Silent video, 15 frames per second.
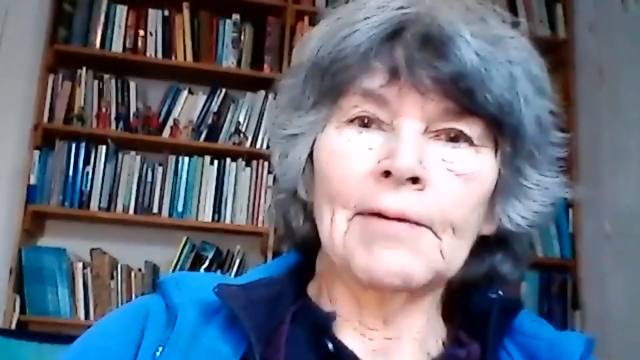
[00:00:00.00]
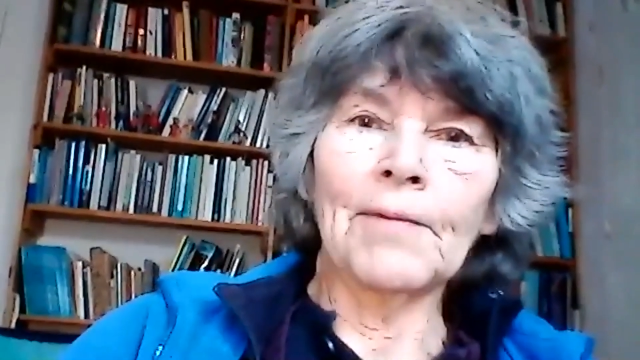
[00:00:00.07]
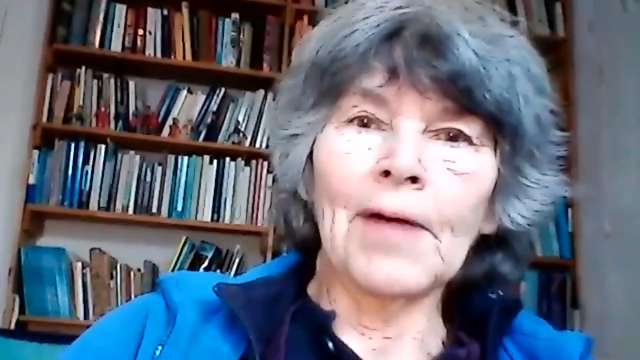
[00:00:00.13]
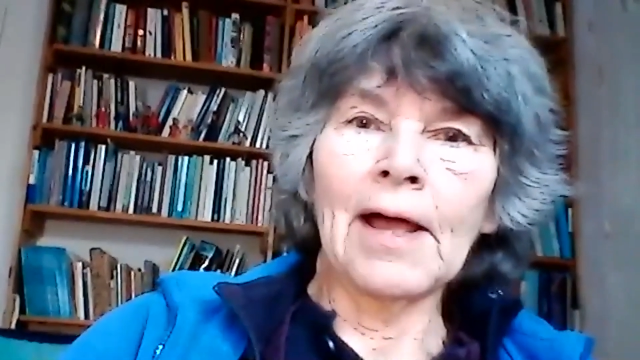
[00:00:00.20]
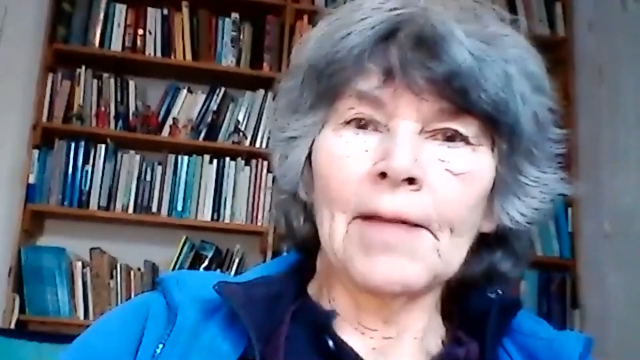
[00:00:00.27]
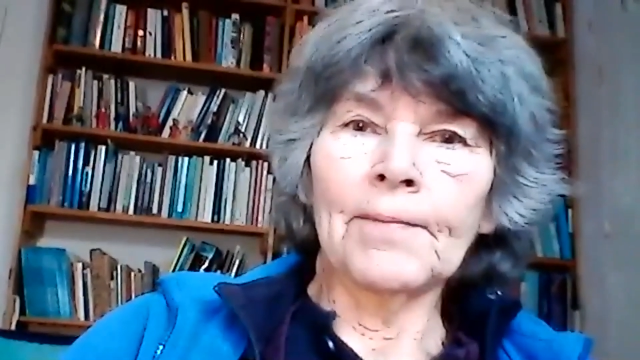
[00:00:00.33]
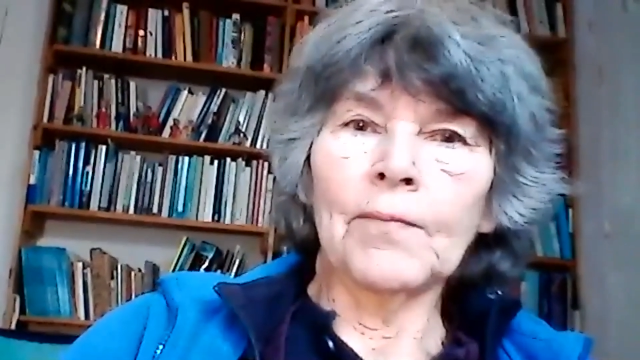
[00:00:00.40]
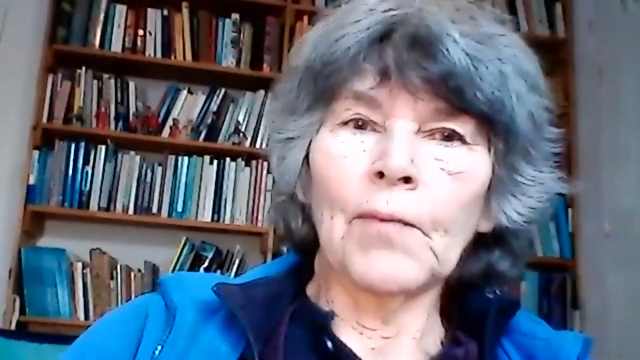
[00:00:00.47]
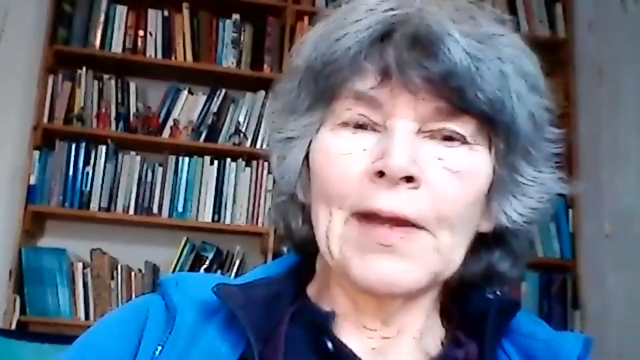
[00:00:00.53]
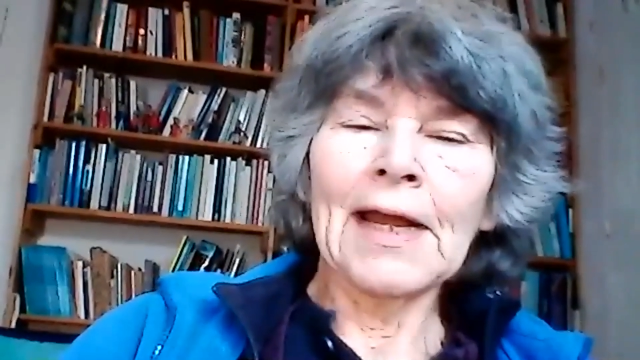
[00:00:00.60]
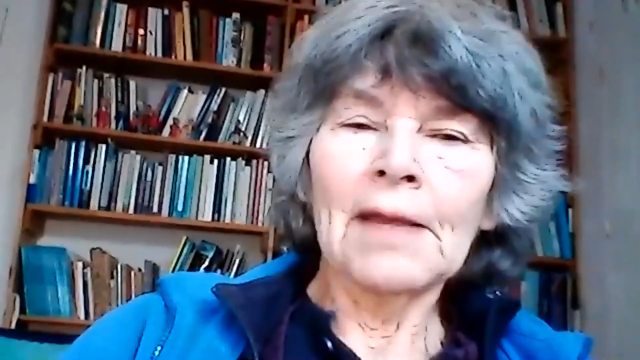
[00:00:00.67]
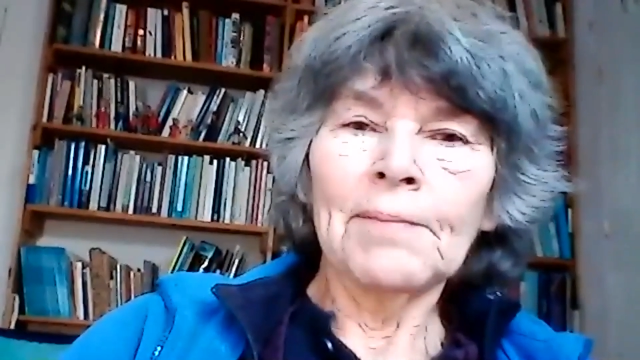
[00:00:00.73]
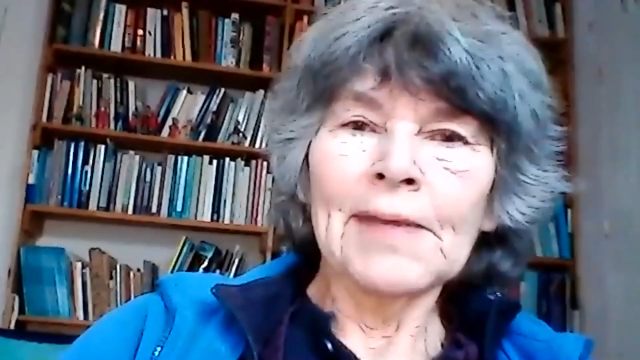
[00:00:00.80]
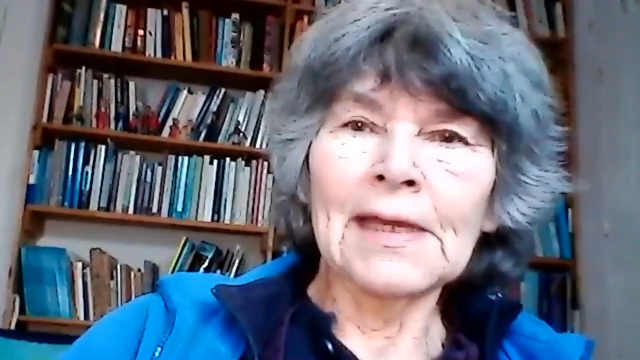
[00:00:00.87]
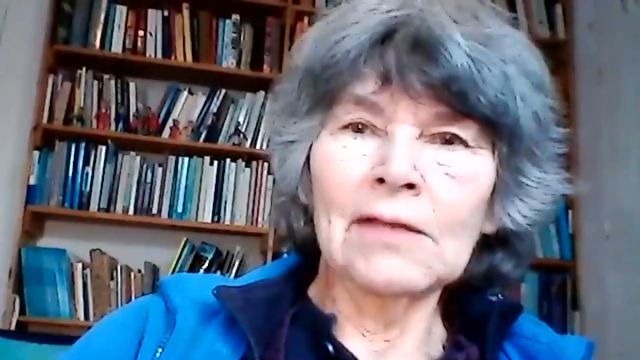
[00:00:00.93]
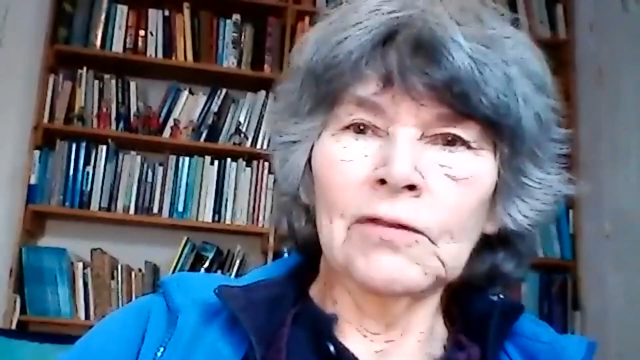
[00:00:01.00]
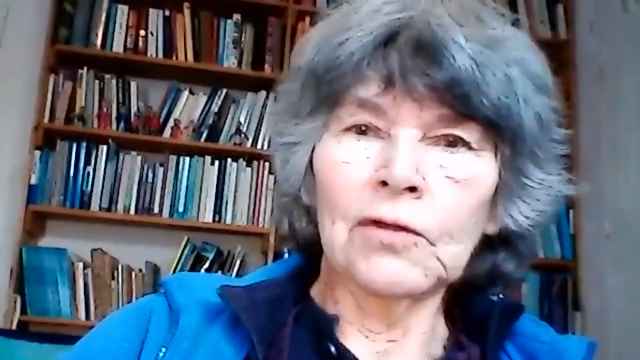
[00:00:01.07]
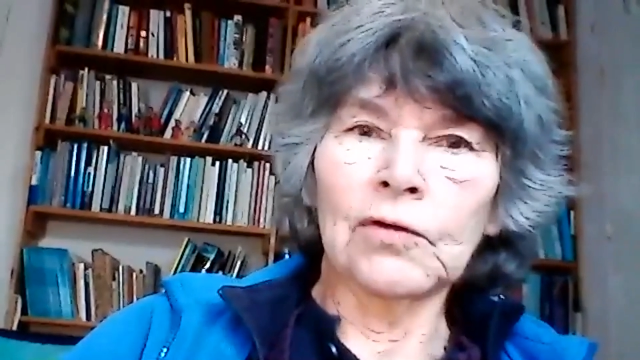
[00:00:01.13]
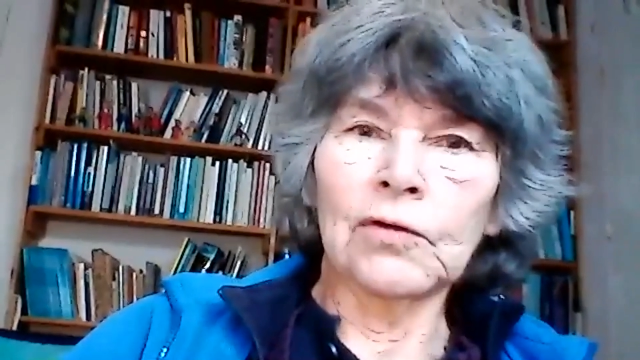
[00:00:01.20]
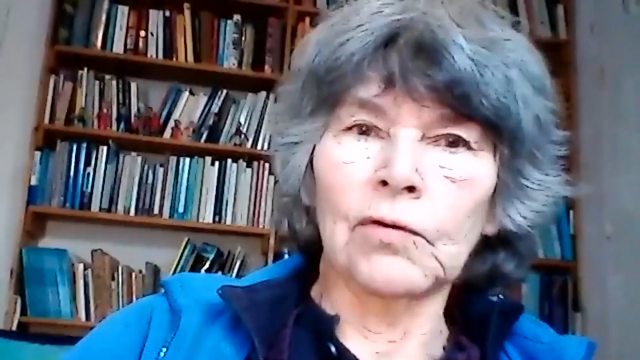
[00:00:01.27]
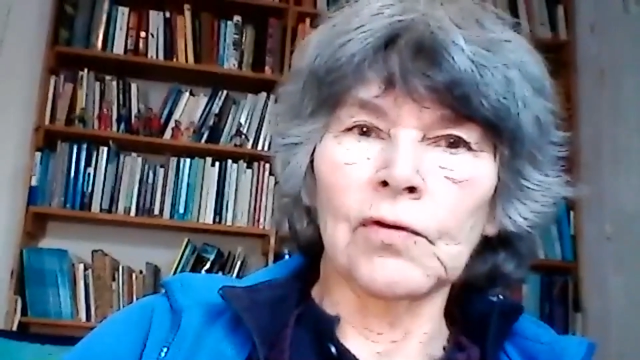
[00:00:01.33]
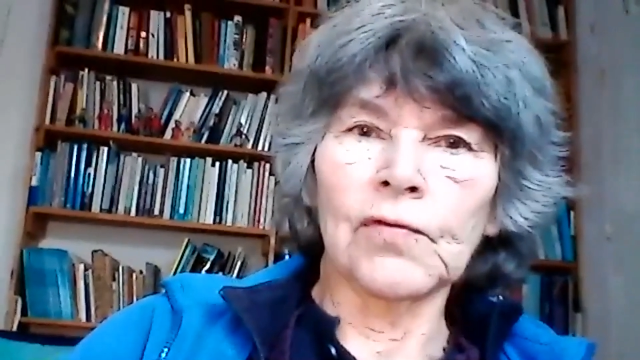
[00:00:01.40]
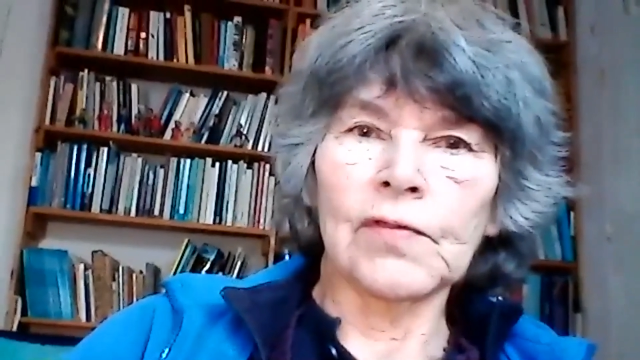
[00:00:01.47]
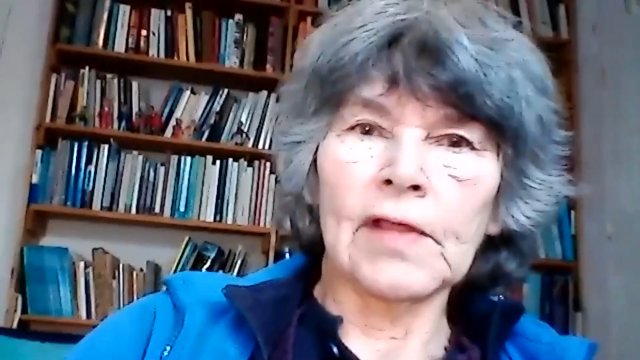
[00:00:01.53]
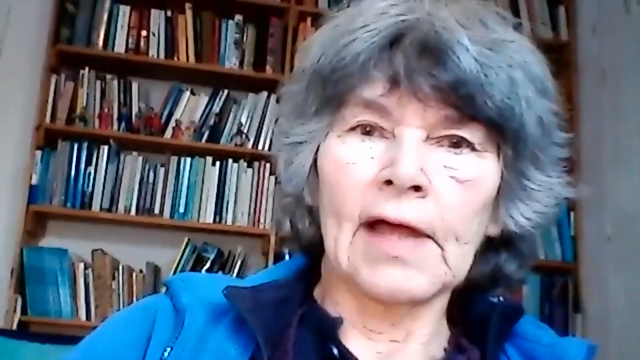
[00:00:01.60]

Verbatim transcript: Um, when I begin the course,